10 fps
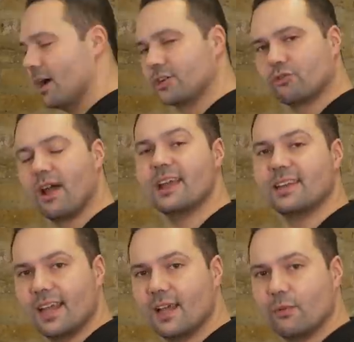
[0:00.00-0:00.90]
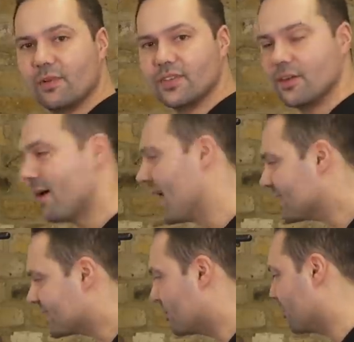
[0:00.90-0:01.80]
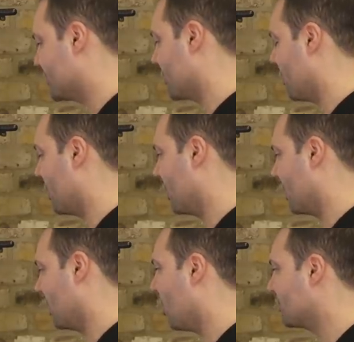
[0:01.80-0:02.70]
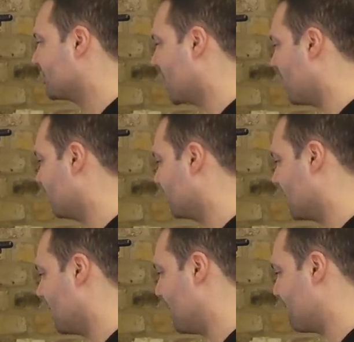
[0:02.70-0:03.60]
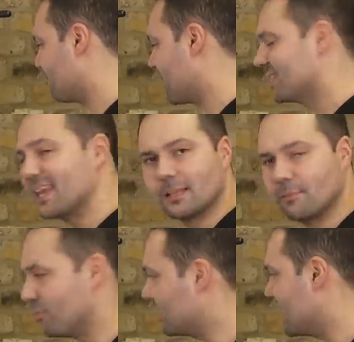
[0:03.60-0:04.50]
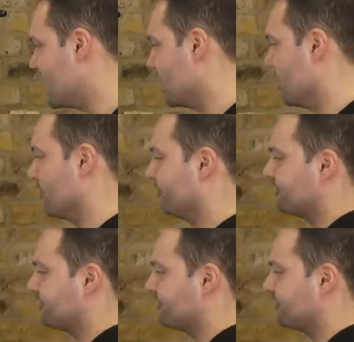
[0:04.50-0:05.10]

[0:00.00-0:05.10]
a trade deal with the US and also a, a long-term um, settlement with the EU?